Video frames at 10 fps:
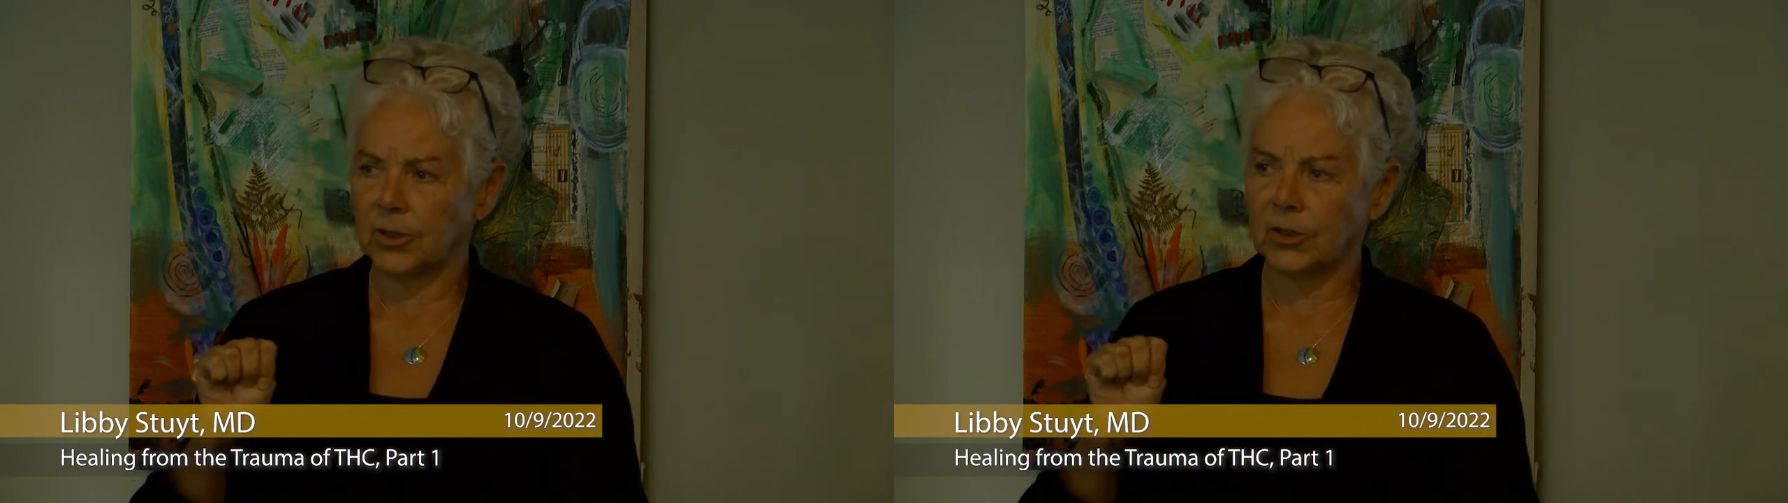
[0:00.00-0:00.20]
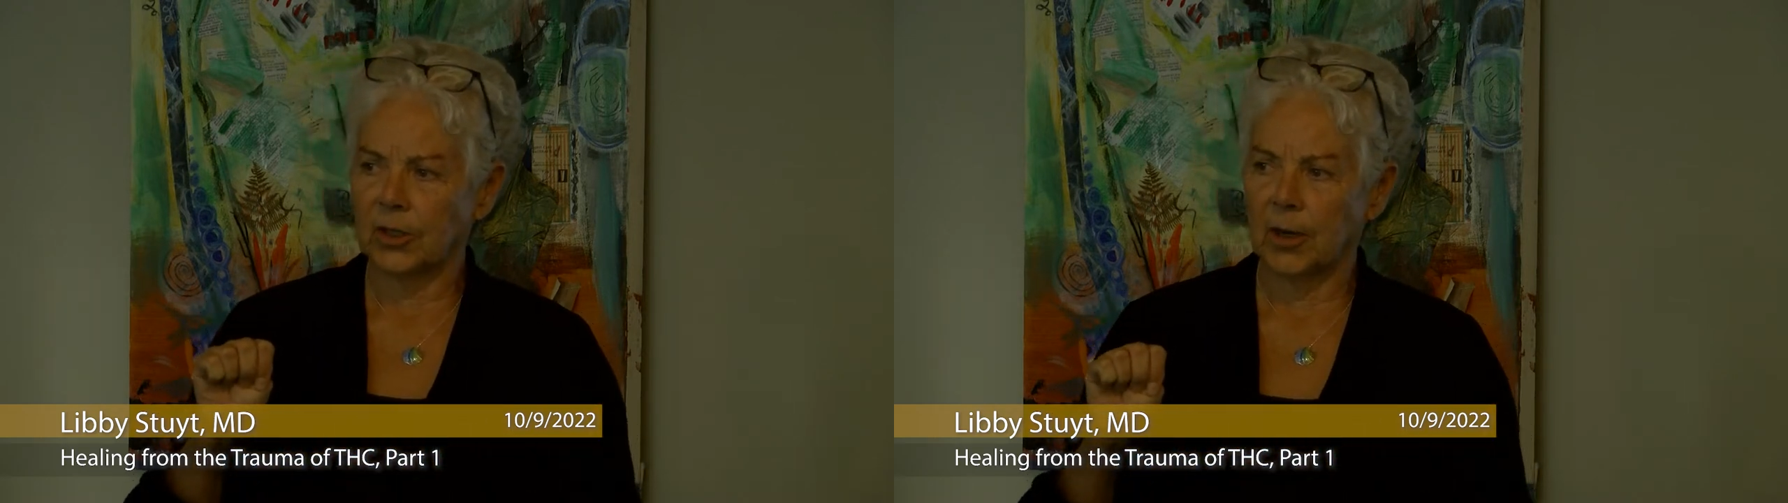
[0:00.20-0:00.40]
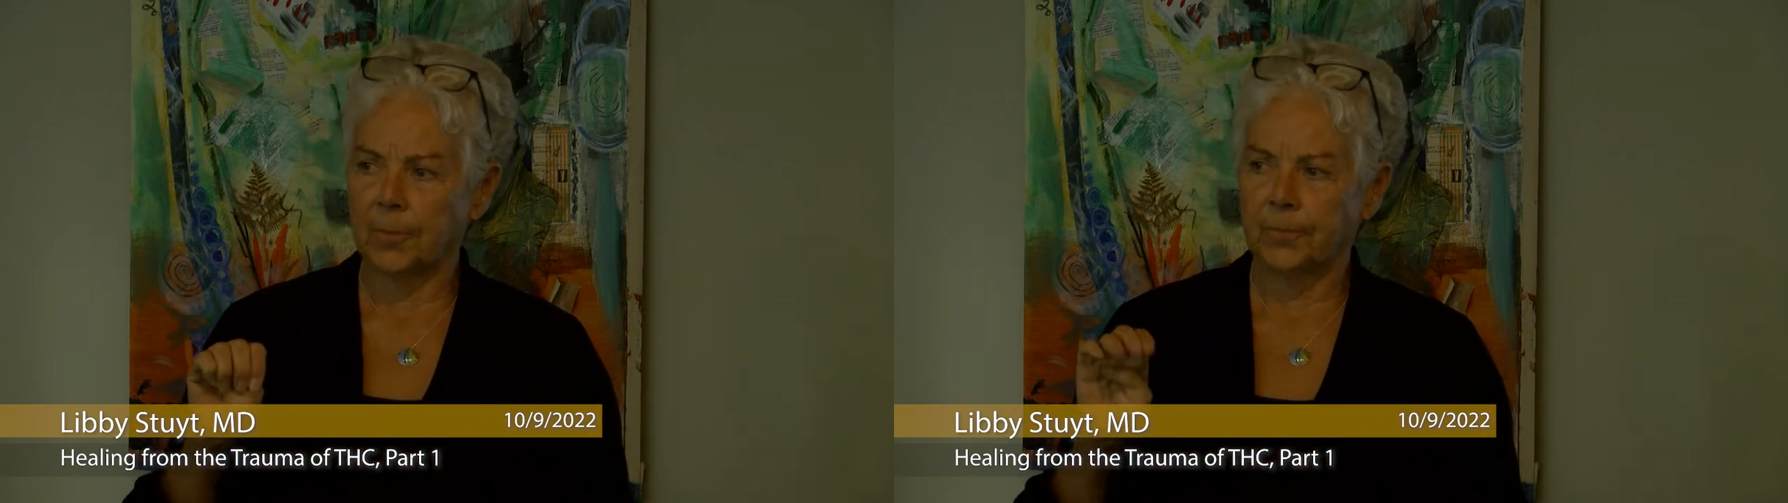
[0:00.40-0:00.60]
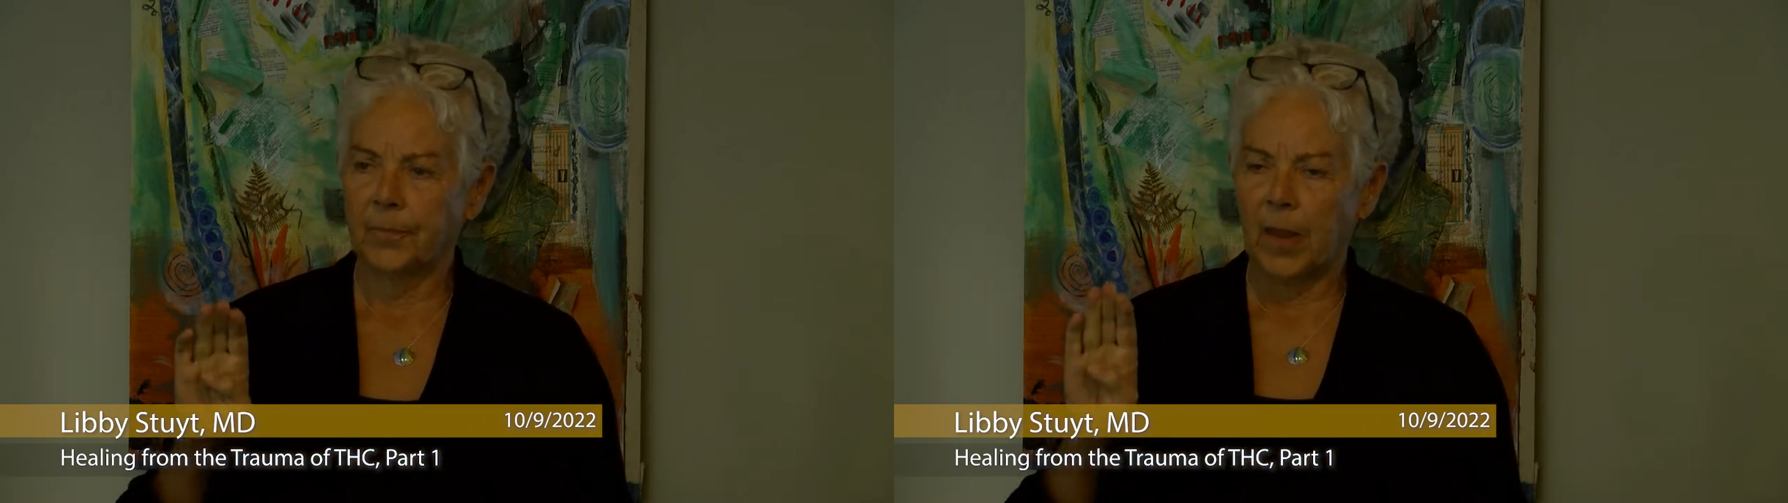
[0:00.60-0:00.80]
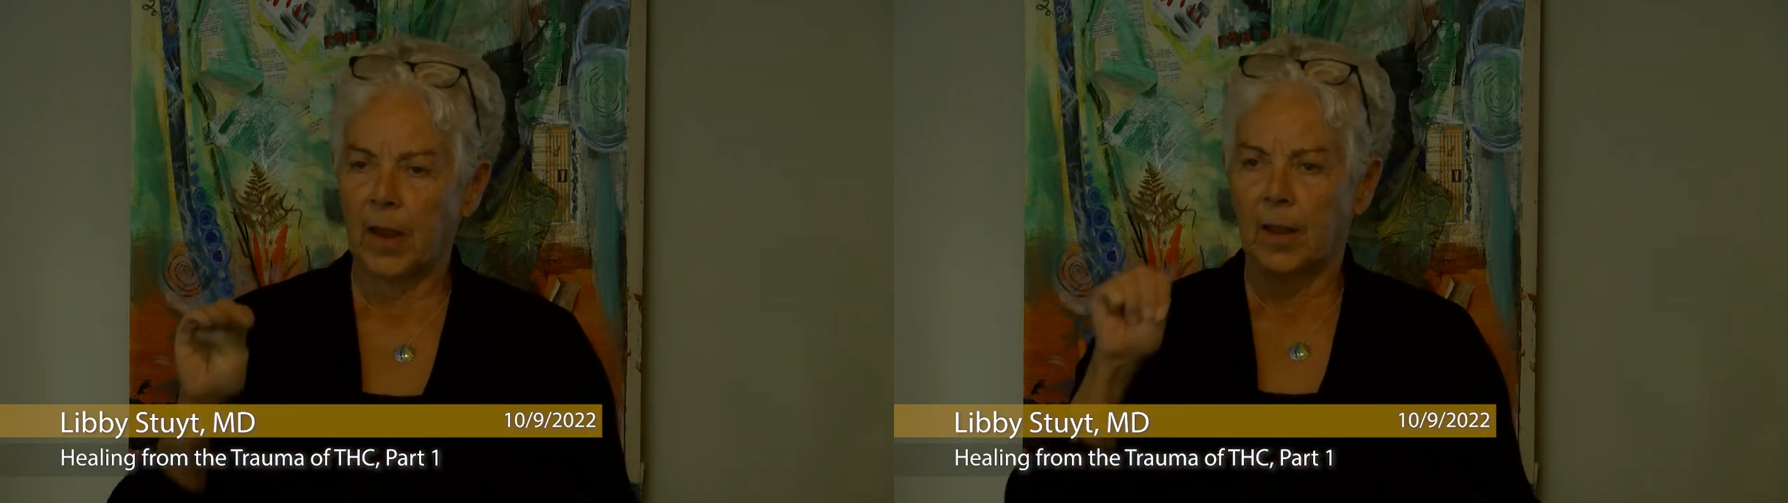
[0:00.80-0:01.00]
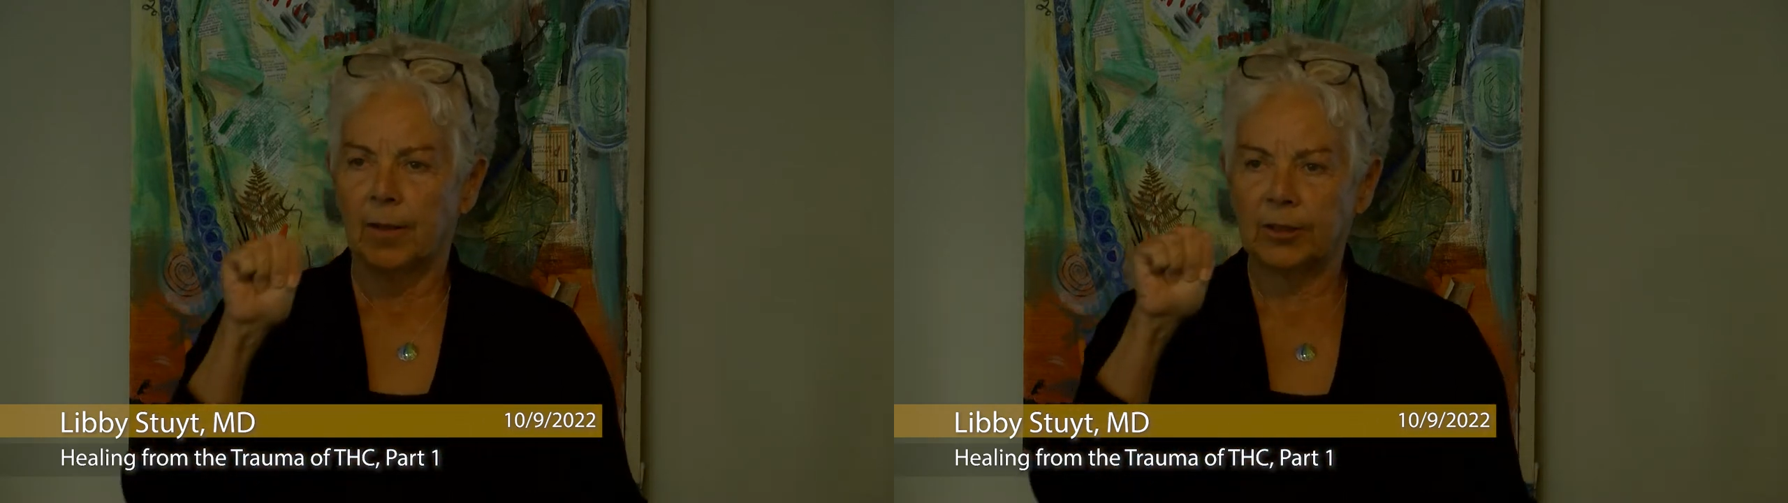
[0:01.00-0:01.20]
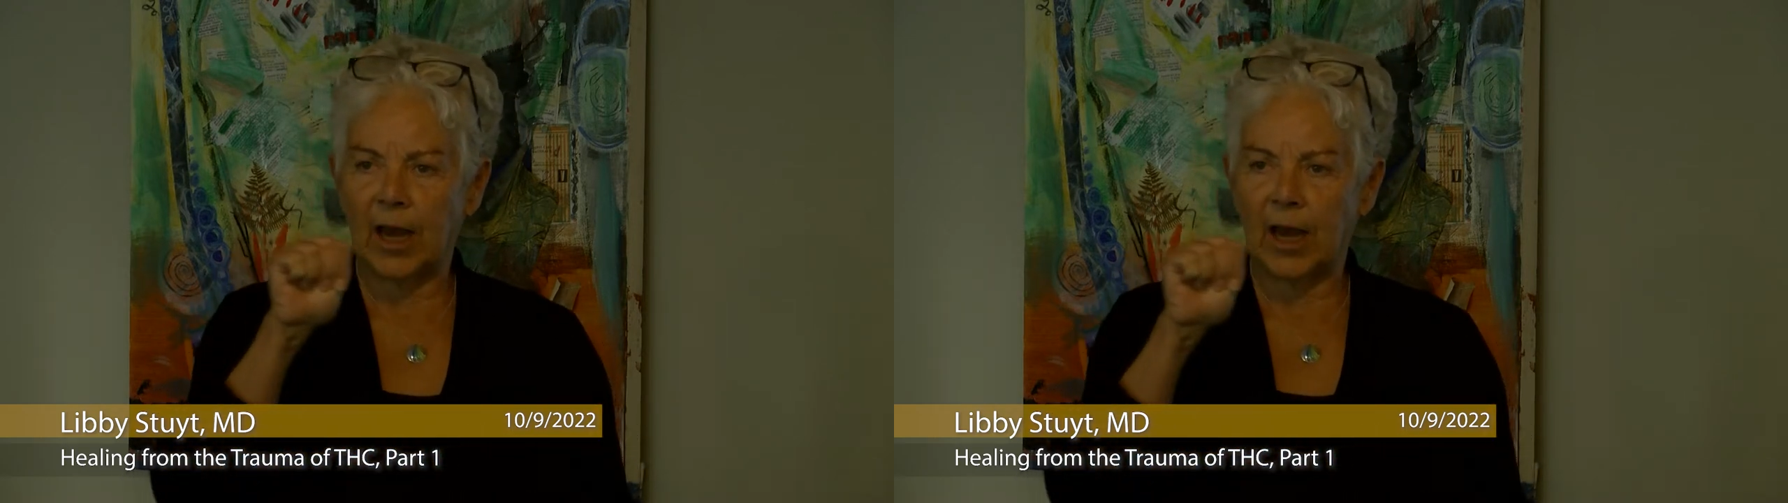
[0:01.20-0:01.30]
his name, this